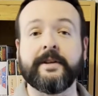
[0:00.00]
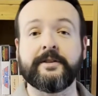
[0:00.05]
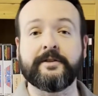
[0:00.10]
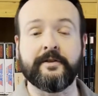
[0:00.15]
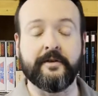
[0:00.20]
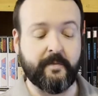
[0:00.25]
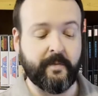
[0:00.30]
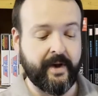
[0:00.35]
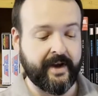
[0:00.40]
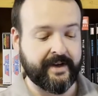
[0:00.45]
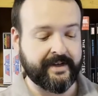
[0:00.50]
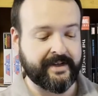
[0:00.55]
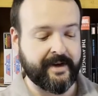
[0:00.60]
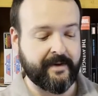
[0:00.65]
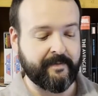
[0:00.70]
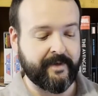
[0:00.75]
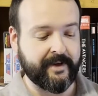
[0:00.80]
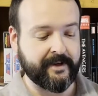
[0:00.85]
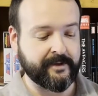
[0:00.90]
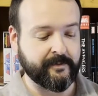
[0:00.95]
to have picked
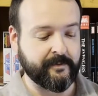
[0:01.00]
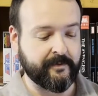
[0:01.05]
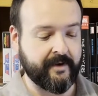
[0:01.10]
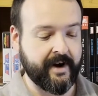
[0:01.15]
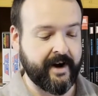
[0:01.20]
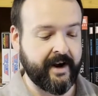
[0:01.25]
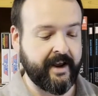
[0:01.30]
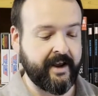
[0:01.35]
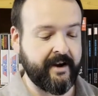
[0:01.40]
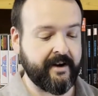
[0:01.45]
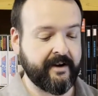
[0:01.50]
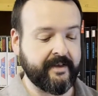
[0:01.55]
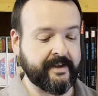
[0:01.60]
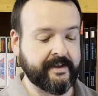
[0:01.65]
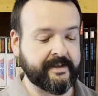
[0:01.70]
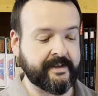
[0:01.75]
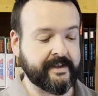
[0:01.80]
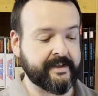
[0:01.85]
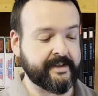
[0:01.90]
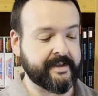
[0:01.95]
up this one right here.
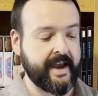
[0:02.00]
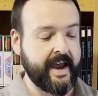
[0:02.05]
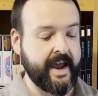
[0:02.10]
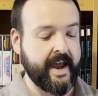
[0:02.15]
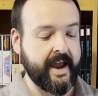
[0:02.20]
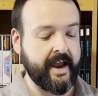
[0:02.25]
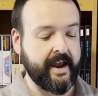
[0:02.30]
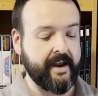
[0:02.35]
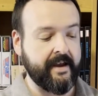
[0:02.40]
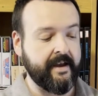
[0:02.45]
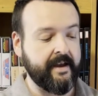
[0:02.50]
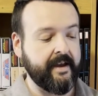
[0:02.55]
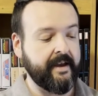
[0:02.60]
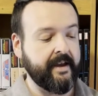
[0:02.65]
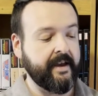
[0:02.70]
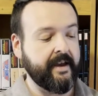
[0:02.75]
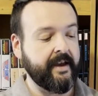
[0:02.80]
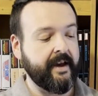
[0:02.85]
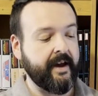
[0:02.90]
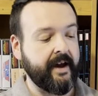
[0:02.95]
This is a
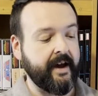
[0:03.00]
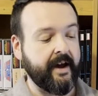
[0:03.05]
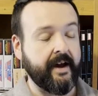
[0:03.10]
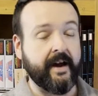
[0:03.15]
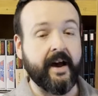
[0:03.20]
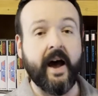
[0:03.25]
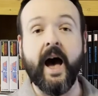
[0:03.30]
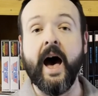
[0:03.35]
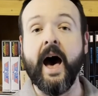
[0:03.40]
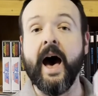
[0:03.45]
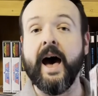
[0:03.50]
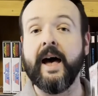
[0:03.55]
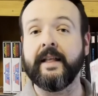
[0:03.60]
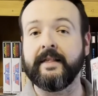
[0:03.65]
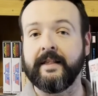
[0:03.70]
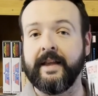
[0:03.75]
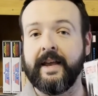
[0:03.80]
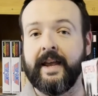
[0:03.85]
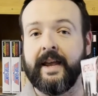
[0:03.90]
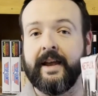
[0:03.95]

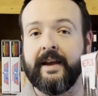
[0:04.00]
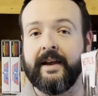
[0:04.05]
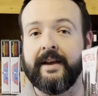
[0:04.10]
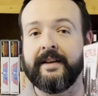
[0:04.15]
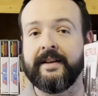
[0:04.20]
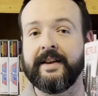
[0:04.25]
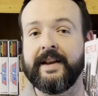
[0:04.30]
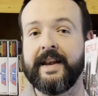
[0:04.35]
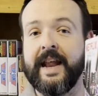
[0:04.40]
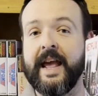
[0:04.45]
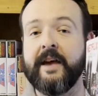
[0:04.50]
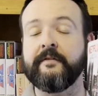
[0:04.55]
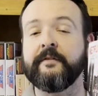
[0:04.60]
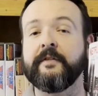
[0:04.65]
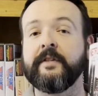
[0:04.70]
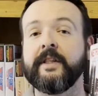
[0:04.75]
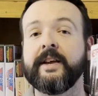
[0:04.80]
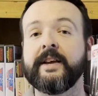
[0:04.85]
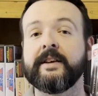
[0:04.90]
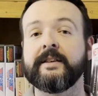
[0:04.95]
Hotlink,
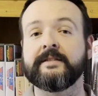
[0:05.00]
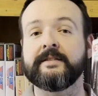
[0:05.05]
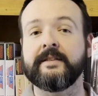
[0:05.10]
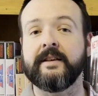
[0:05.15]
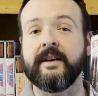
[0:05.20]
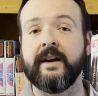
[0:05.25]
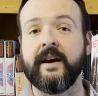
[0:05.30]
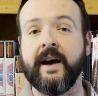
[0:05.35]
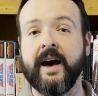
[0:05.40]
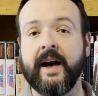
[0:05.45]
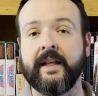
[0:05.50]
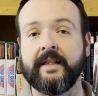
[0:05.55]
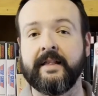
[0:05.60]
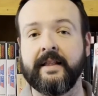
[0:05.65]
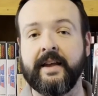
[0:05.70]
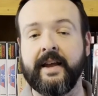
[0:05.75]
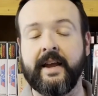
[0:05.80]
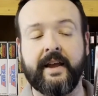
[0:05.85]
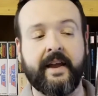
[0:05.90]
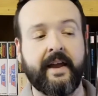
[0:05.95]
Netflix
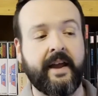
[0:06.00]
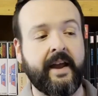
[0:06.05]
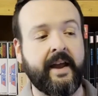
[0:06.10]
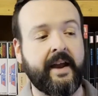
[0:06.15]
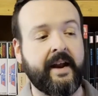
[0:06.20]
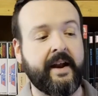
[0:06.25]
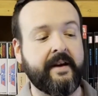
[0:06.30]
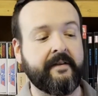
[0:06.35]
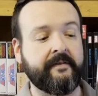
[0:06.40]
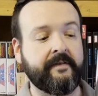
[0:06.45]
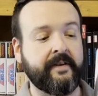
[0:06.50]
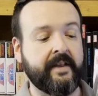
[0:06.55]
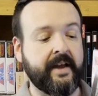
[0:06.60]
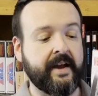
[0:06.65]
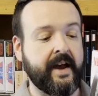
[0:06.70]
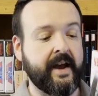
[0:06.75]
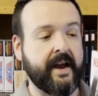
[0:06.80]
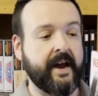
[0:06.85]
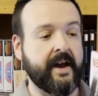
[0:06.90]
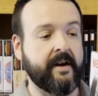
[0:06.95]
Hotlink, and I feel
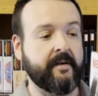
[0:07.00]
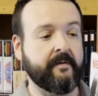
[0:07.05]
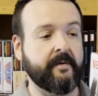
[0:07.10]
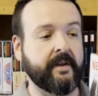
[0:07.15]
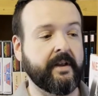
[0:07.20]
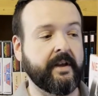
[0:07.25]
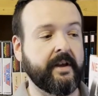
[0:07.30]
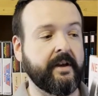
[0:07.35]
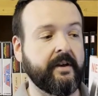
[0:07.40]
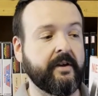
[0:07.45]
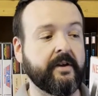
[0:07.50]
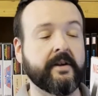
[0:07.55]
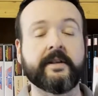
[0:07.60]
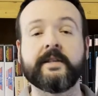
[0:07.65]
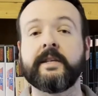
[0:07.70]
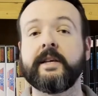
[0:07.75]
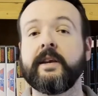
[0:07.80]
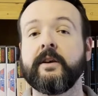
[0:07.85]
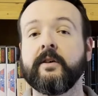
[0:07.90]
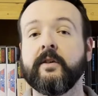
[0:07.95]
like I got a really good
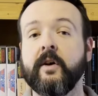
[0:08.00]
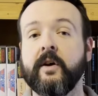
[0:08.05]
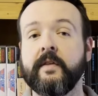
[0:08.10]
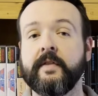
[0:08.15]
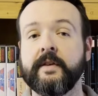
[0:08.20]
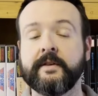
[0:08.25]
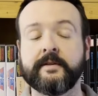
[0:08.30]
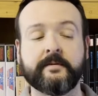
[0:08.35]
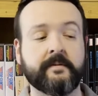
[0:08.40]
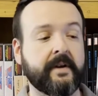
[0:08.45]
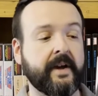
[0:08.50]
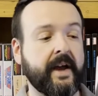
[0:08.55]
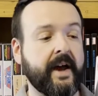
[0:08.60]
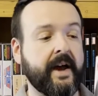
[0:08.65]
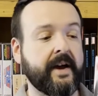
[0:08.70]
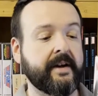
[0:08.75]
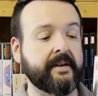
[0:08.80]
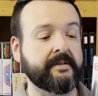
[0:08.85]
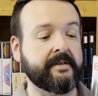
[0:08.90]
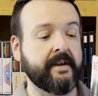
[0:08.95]
deal on this one,
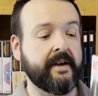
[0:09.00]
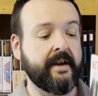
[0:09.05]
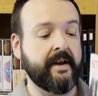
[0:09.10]
guys.